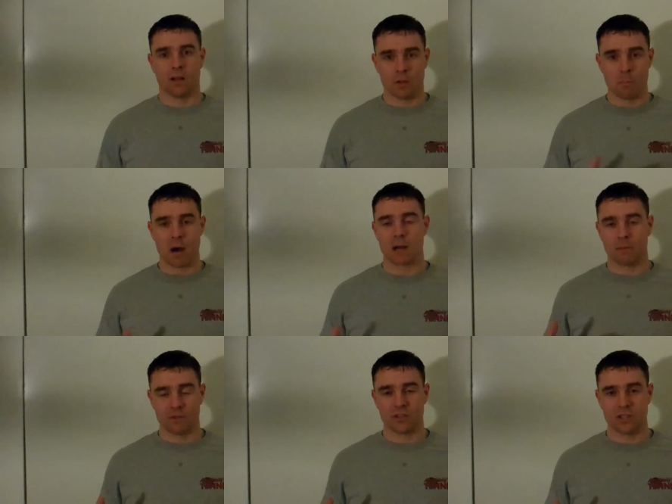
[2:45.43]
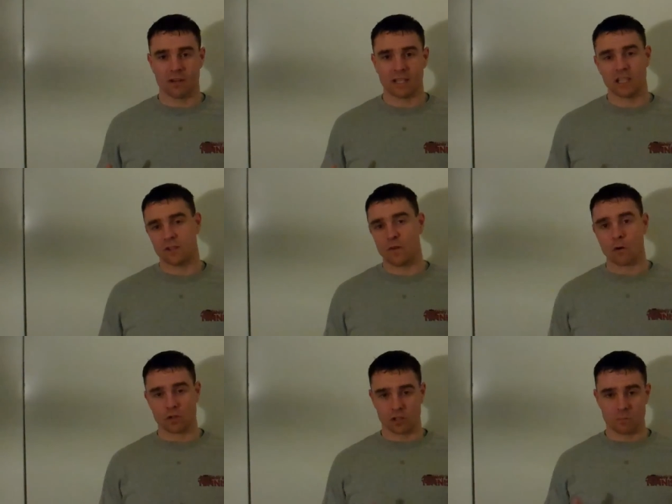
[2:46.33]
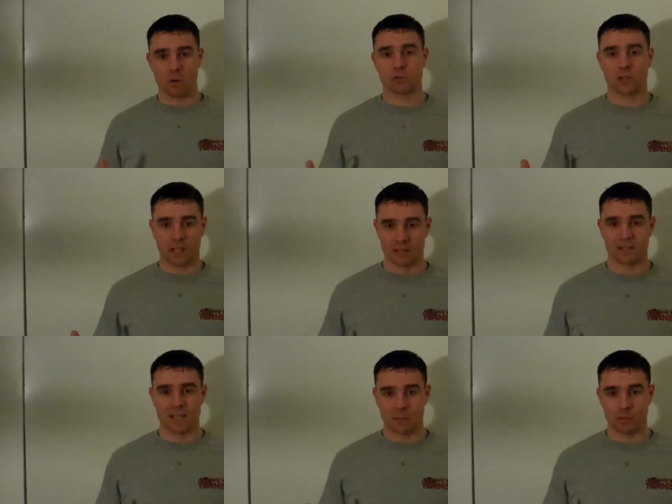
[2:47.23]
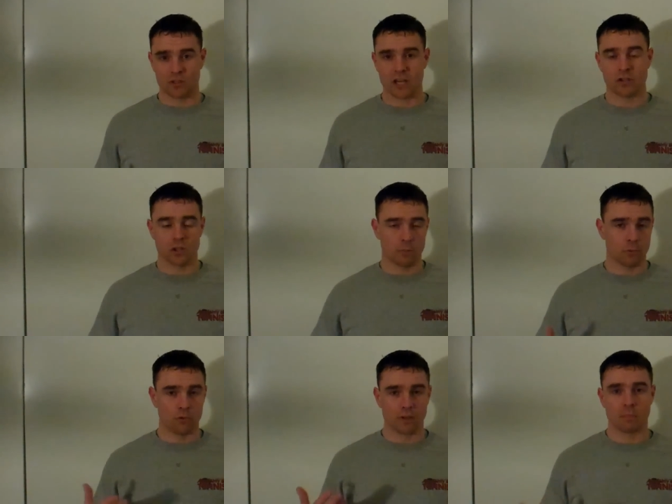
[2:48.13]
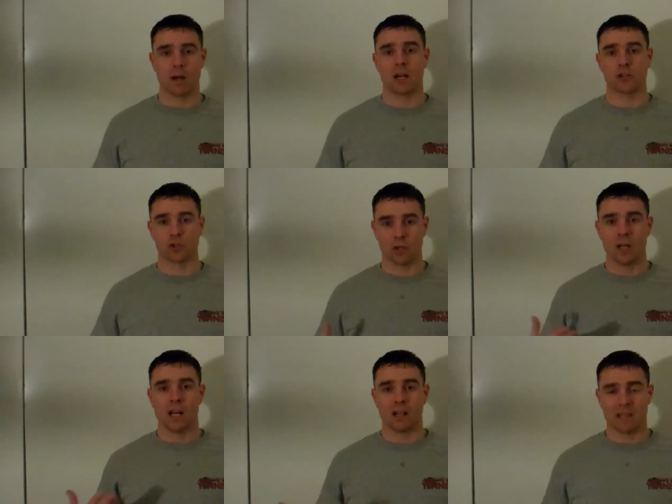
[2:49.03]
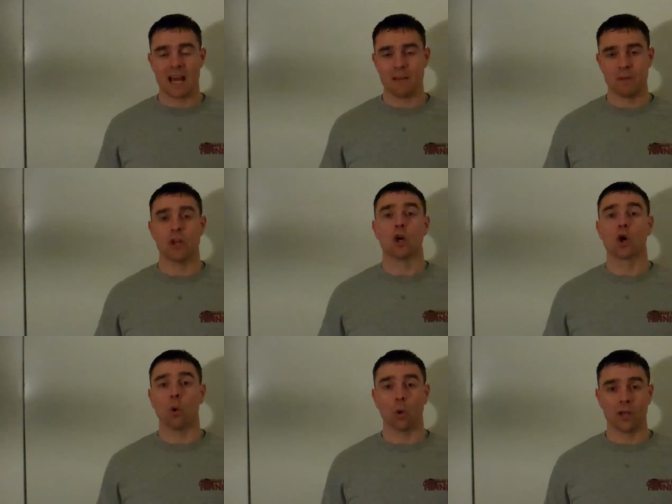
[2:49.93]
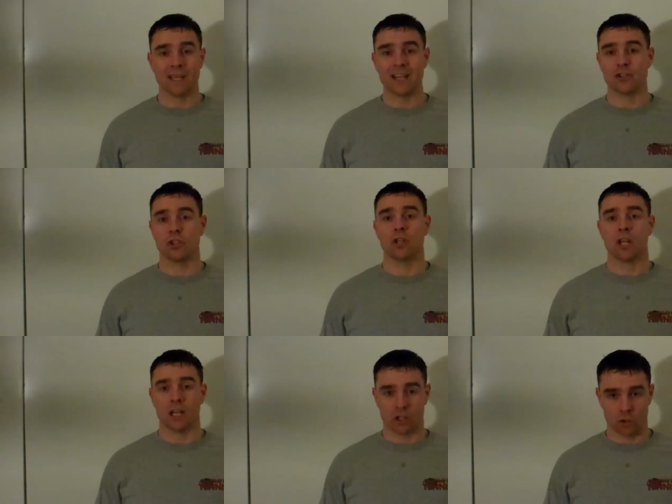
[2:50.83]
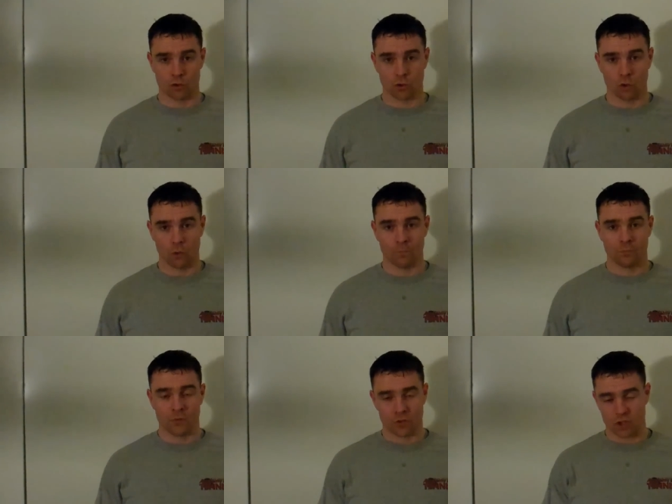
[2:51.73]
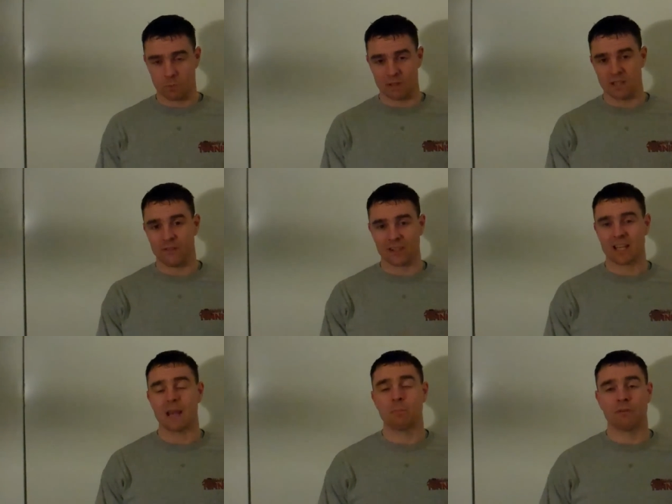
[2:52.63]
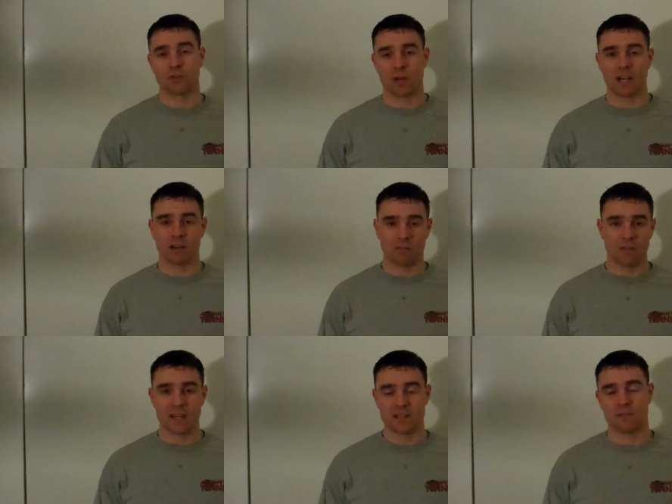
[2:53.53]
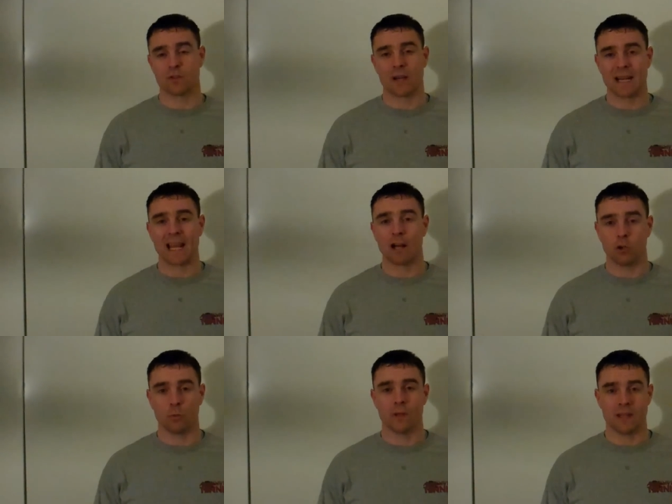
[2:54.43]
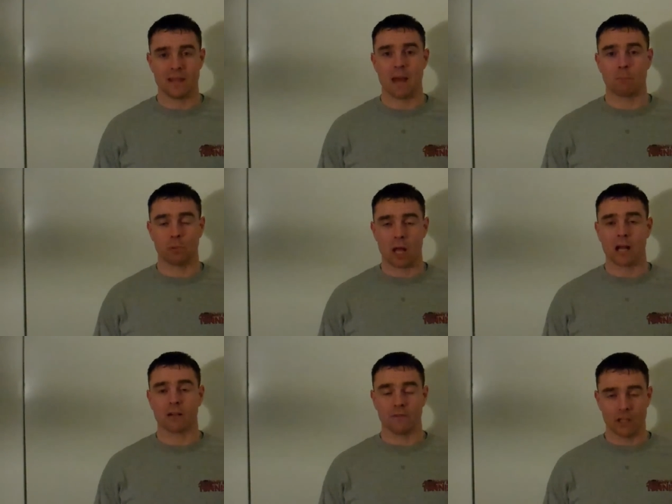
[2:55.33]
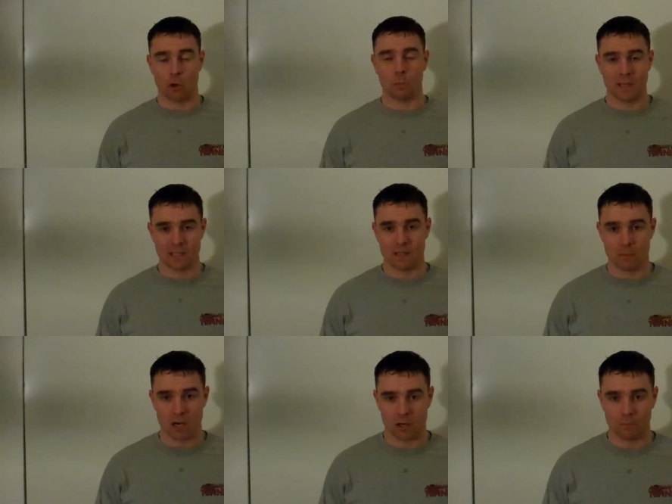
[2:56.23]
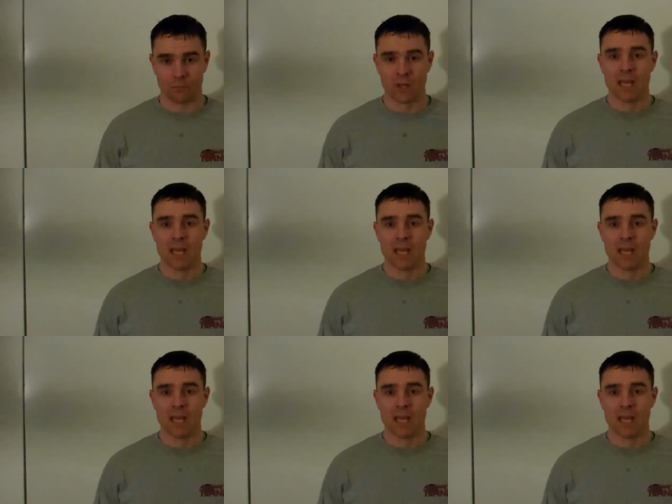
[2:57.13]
uh, the bottom of the staircase focuses mostly on stabilization, improving posture, alignment, coordination, and control. There's a specific type of training or phase of training held within that block of the OPT model.